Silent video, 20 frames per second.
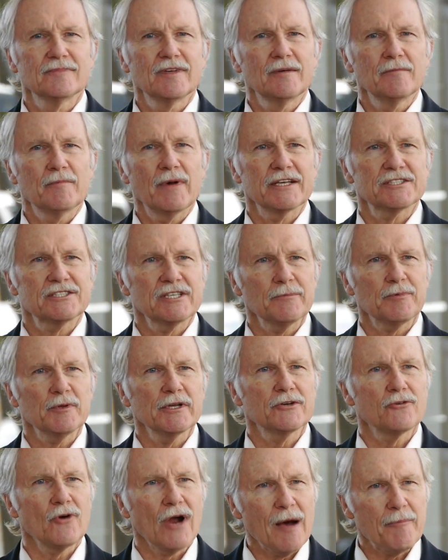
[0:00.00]
by simply
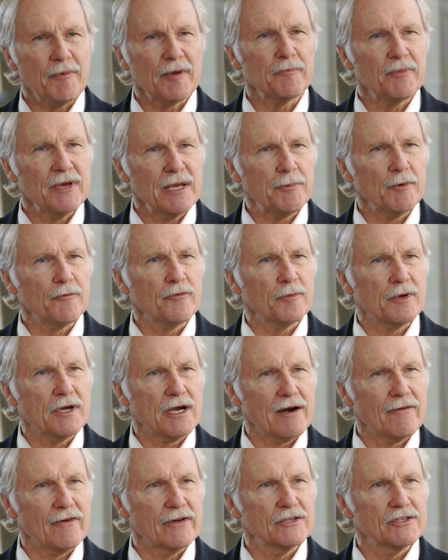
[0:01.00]
dropping people from
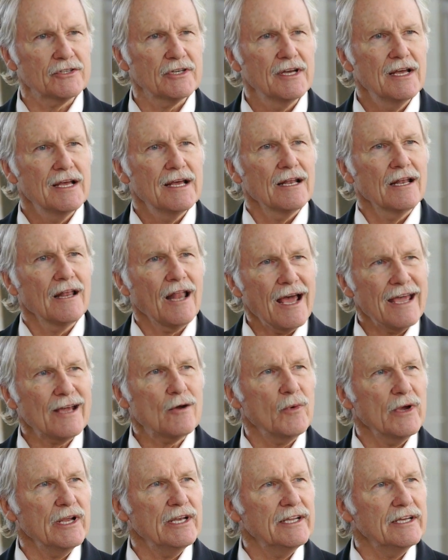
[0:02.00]
coverage. Like
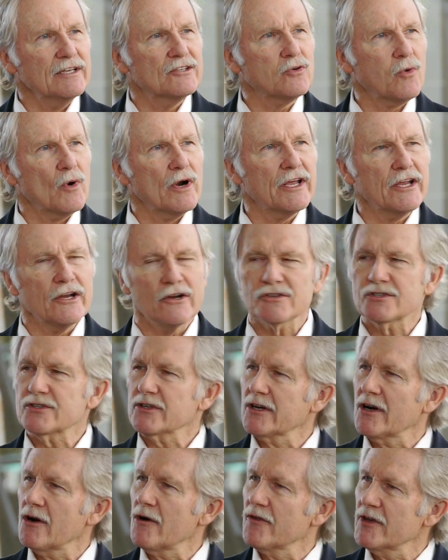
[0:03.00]
we did 20 years
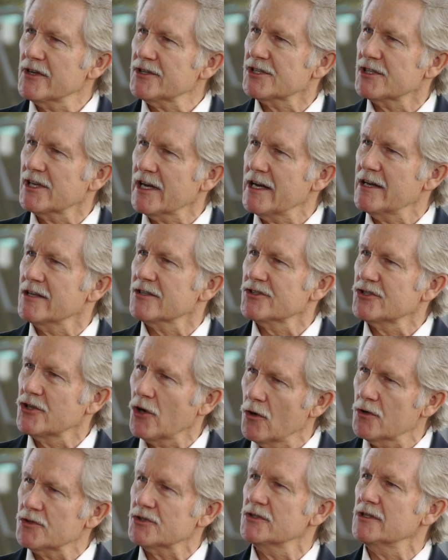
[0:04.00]
ago, this state has
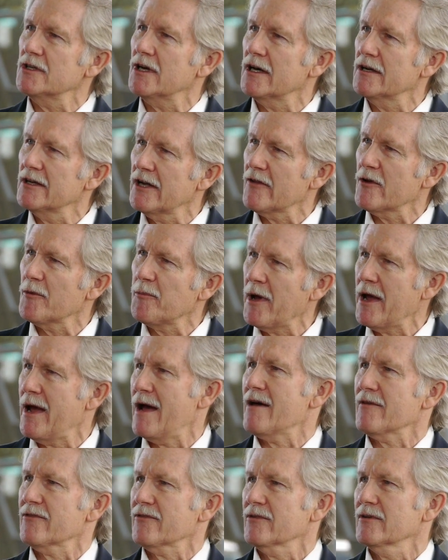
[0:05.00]
chosen another
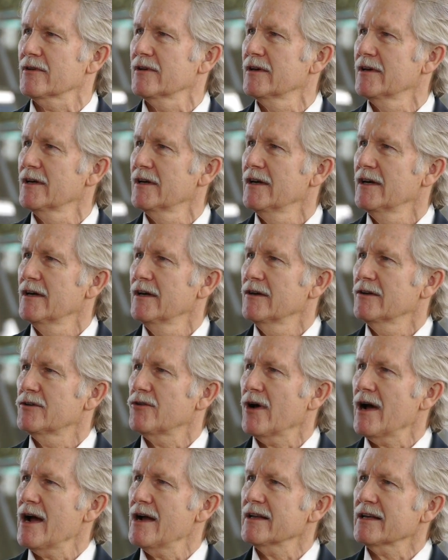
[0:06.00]
path,
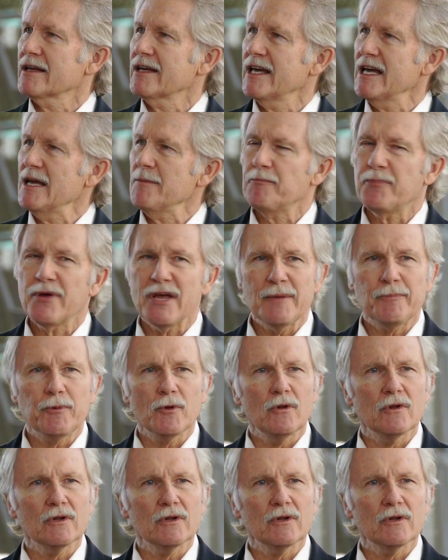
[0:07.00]
trying to keep people